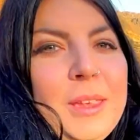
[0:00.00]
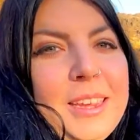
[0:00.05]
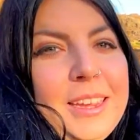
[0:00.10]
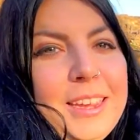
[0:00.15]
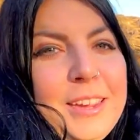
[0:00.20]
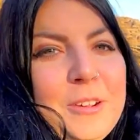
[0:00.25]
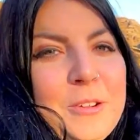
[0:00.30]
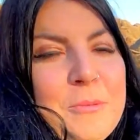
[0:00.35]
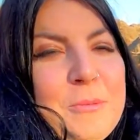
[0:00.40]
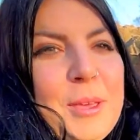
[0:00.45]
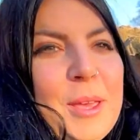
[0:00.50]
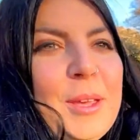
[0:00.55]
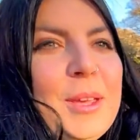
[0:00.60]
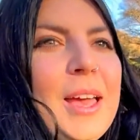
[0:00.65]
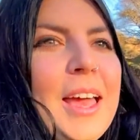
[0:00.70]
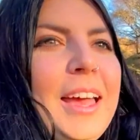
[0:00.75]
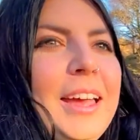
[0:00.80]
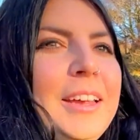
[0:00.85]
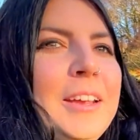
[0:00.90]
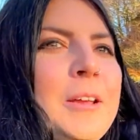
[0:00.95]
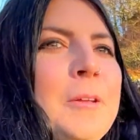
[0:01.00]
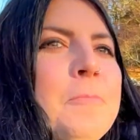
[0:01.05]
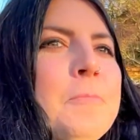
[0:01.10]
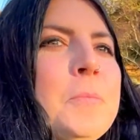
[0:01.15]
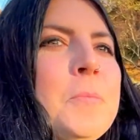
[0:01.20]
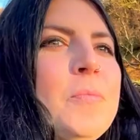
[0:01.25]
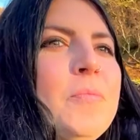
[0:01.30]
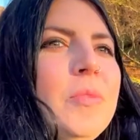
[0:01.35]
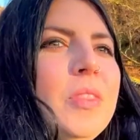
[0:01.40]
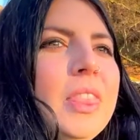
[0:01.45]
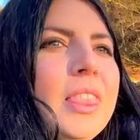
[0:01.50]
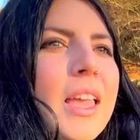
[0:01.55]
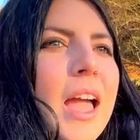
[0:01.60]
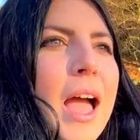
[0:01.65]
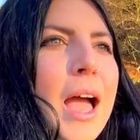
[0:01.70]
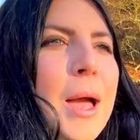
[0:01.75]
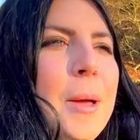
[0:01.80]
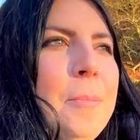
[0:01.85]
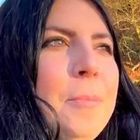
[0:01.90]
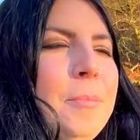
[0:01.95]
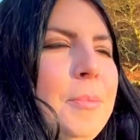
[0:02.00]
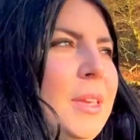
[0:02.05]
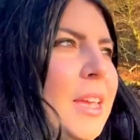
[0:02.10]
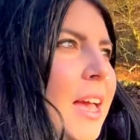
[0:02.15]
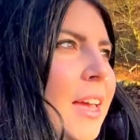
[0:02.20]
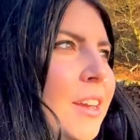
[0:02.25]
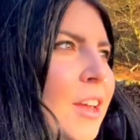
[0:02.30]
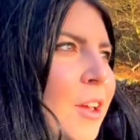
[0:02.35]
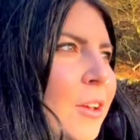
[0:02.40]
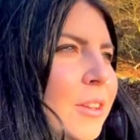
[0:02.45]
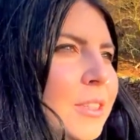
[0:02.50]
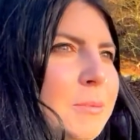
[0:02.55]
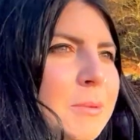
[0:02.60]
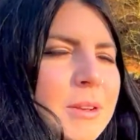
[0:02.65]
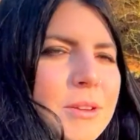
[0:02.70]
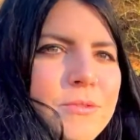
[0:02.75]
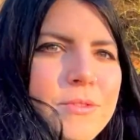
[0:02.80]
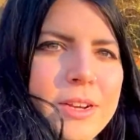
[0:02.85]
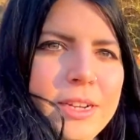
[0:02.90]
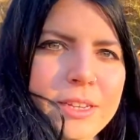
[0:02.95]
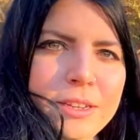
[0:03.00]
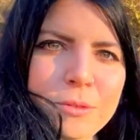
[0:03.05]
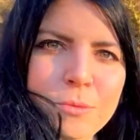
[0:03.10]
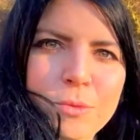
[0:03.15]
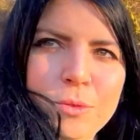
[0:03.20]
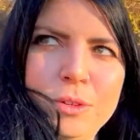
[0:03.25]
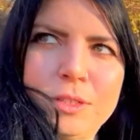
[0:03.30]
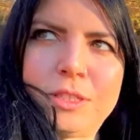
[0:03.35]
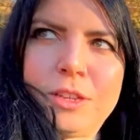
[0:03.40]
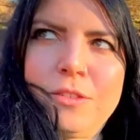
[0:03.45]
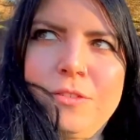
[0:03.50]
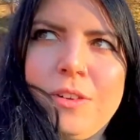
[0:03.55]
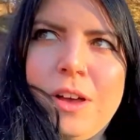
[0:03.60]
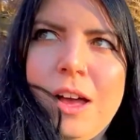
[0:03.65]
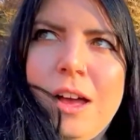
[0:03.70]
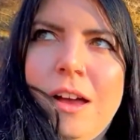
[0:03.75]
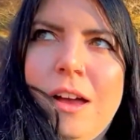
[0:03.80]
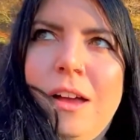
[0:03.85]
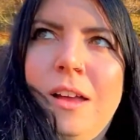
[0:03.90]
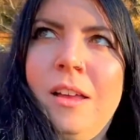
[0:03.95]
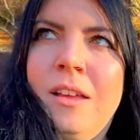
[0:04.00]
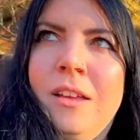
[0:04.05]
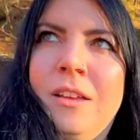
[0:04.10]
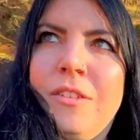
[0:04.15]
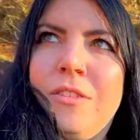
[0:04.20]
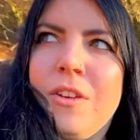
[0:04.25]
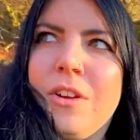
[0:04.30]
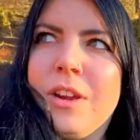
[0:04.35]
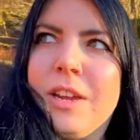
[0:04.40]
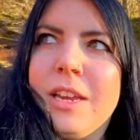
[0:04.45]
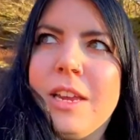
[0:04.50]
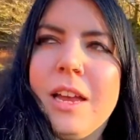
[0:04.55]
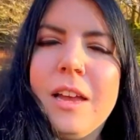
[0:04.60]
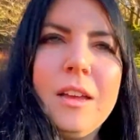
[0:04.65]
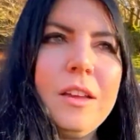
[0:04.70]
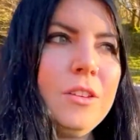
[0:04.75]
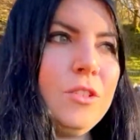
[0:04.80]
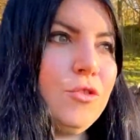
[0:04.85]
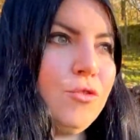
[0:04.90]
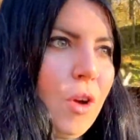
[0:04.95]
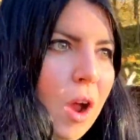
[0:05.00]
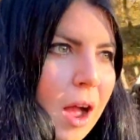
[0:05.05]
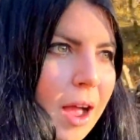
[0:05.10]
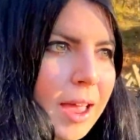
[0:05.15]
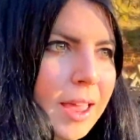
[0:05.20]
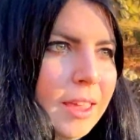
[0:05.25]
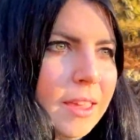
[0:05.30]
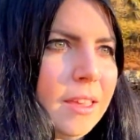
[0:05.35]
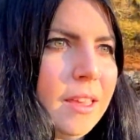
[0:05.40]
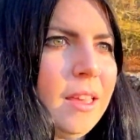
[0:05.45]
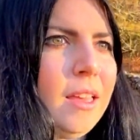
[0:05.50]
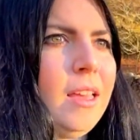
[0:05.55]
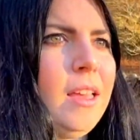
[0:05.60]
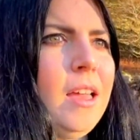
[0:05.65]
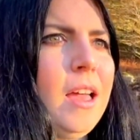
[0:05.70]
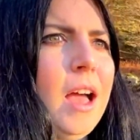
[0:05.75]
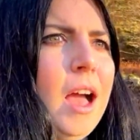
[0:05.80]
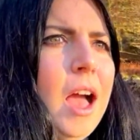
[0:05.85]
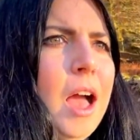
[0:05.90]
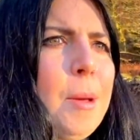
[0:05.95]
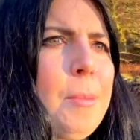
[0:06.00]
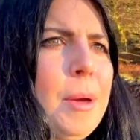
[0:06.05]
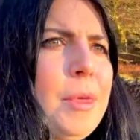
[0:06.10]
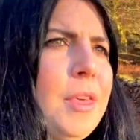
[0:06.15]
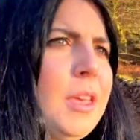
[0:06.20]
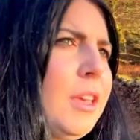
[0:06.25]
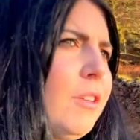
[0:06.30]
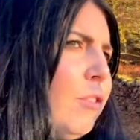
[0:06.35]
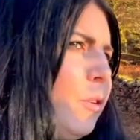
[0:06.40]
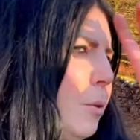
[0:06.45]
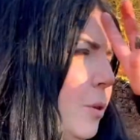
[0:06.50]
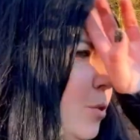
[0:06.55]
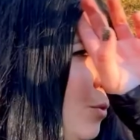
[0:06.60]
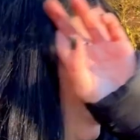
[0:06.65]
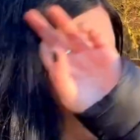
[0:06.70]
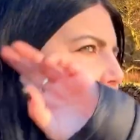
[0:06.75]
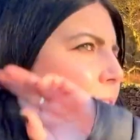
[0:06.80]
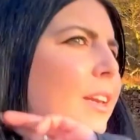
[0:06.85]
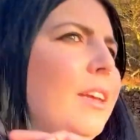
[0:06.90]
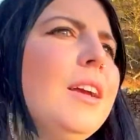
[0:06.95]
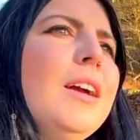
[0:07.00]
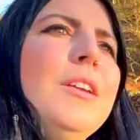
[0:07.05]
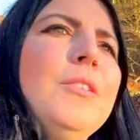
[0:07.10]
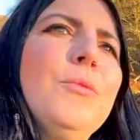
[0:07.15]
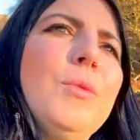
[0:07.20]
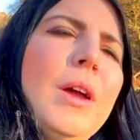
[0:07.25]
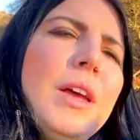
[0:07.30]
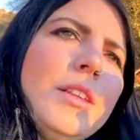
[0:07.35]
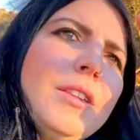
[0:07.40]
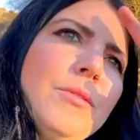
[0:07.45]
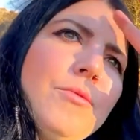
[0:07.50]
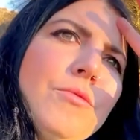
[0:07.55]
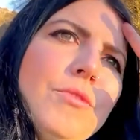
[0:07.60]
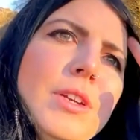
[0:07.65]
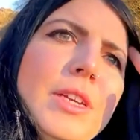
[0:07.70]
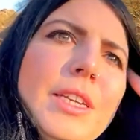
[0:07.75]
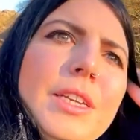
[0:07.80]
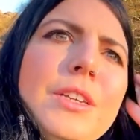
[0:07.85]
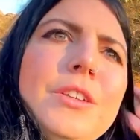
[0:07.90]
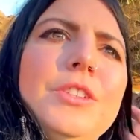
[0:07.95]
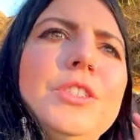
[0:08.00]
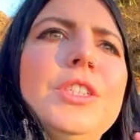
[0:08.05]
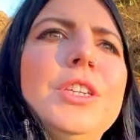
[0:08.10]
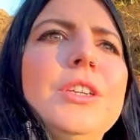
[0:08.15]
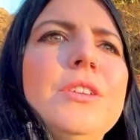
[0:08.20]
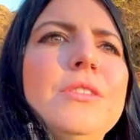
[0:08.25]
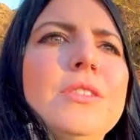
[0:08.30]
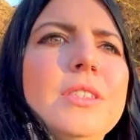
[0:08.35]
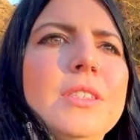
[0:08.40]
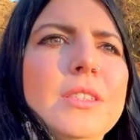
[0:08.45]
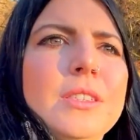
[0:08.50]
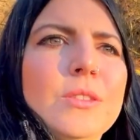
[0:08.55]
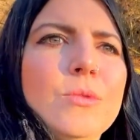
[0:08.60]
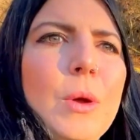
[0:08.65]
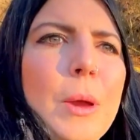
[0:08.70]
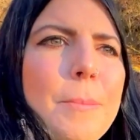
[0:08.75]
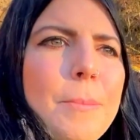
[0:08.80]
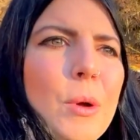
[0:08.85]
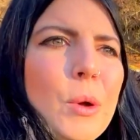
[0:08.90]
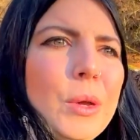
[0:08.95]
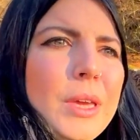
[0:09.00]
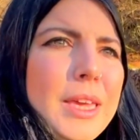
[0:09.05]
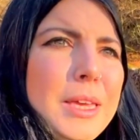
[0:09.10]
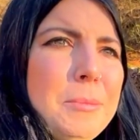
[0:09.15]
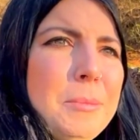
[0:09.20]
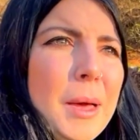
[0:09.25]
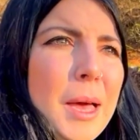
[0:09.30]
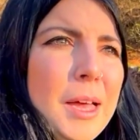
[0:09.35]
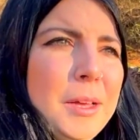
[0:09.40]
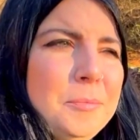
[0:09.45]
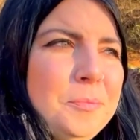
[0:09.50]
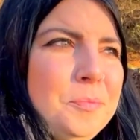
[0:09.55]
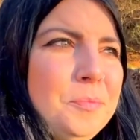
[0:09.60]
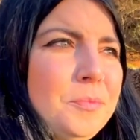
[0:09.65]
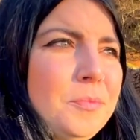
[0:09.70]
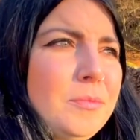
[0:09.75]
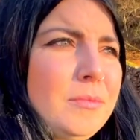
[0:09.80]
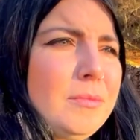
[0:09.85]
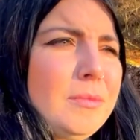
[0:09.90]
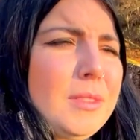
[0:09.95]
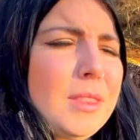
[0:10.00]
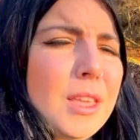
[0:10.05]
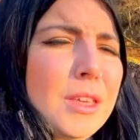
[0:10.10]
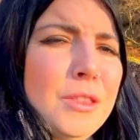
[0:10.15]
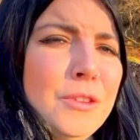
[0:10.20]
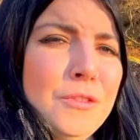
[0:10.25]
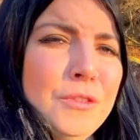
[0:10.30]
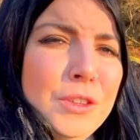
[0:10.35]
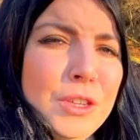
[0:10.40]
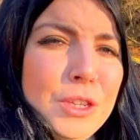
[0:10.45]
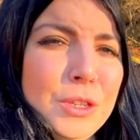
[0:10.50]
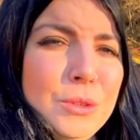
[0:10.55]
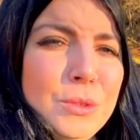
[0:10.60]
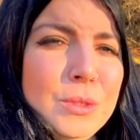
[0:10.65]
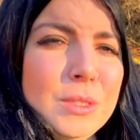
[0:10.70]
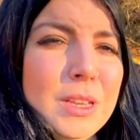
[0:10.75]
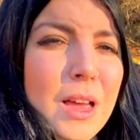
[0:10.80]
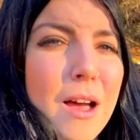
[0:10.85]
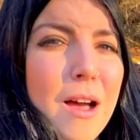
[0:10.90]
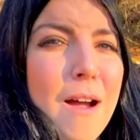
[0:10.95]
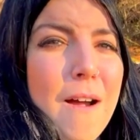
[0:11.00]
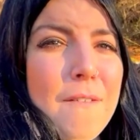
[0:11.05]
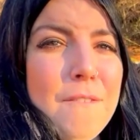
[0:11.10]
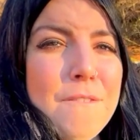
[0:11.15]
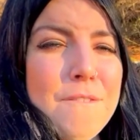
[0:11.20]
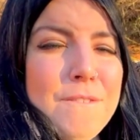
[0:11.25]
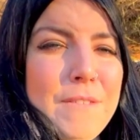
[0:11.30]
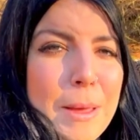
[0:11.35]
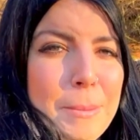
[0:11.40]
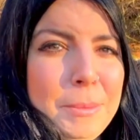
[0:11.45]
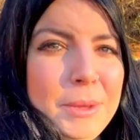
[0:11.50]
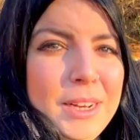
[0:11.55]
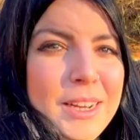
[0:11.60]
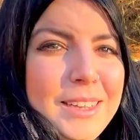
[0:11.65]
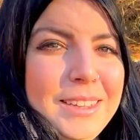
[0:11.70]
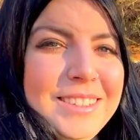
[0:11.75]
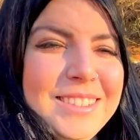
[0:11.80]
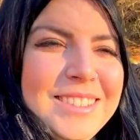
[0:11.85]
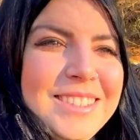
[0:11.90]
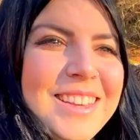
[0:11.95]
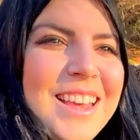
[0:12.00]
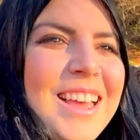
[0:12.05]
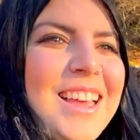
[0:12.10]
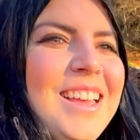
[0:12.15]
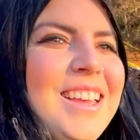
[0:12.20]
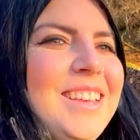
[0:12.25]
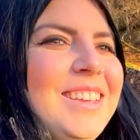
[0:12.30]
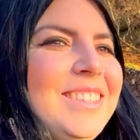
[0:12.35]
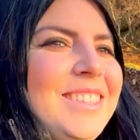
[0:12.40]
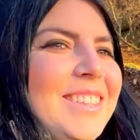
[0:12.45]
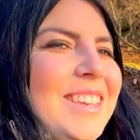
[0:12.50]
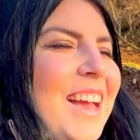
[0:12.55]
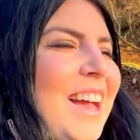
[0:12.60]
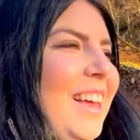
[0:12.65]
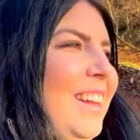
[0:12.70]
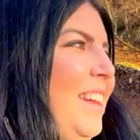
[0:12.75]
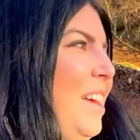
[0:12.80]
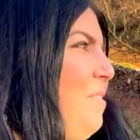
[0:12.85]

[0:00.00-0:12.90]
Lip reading: it will be okay. But yeah, no, it's been a really good walk so far, very dry. I think if it was raining I'd wear some really good shoes because it's quite boggy, but the views are fabulous. So yeah, let